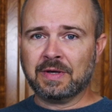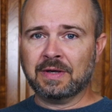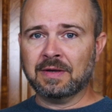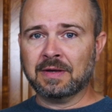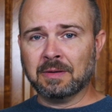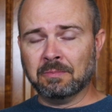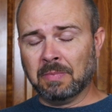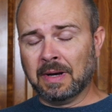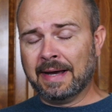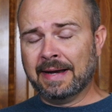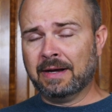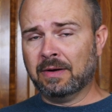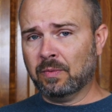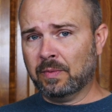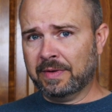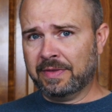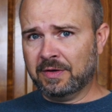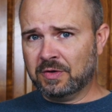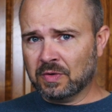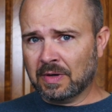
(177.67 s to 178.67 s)
can combine it
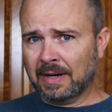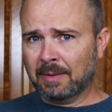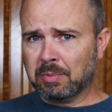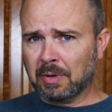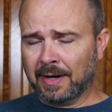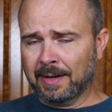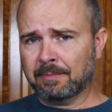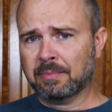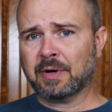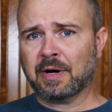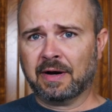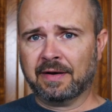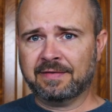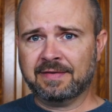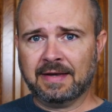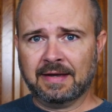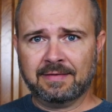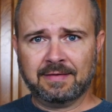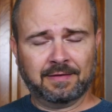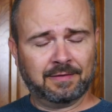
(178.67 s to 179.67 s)
with the dry brine process.